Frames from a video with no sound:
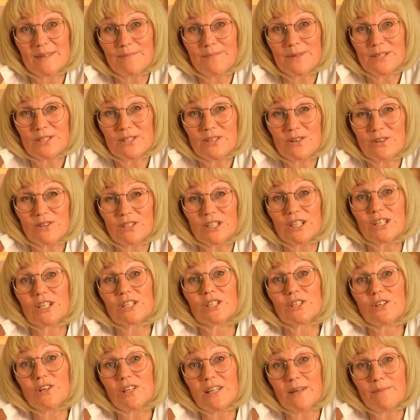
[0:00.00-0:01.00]
episode
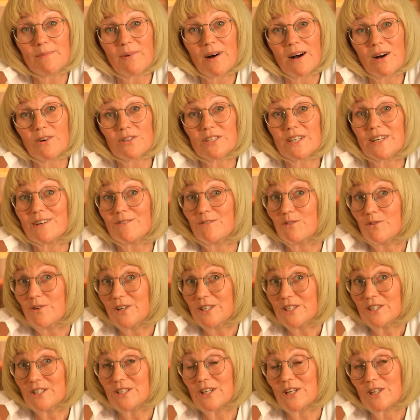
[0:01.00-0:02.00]
is all about
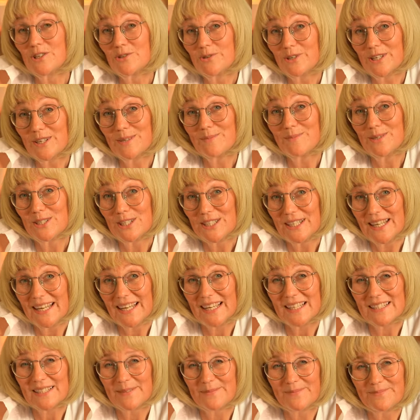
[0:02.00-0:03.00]
avoiding rookie
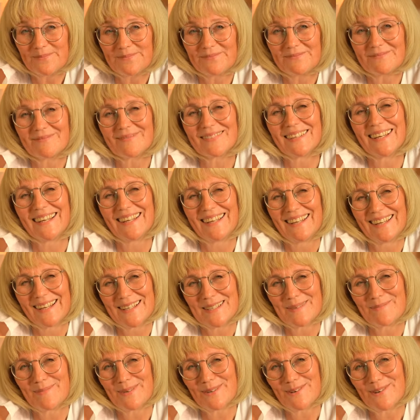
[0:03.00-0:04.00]
mistakes. And
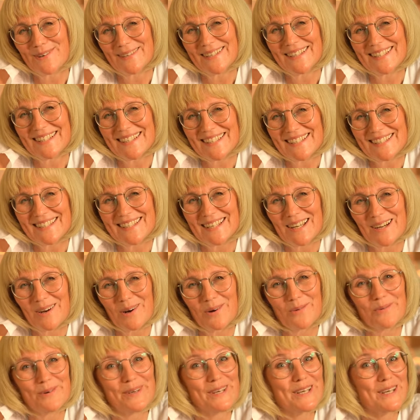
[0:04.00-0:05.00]
let's be honest,
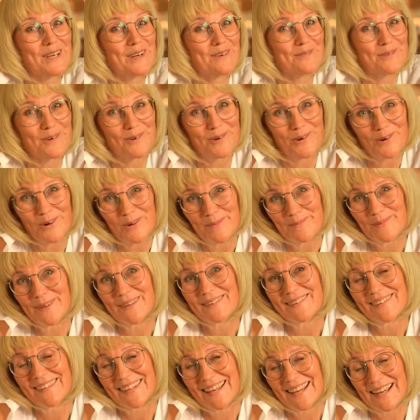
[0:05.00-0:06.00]
we have all
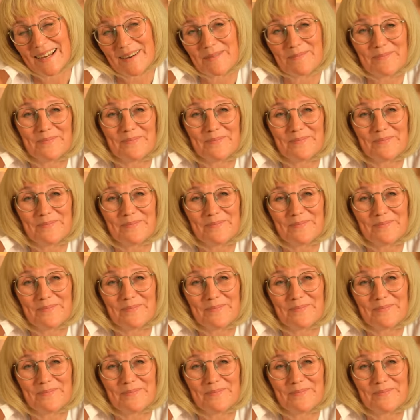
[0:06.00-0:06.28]
been there.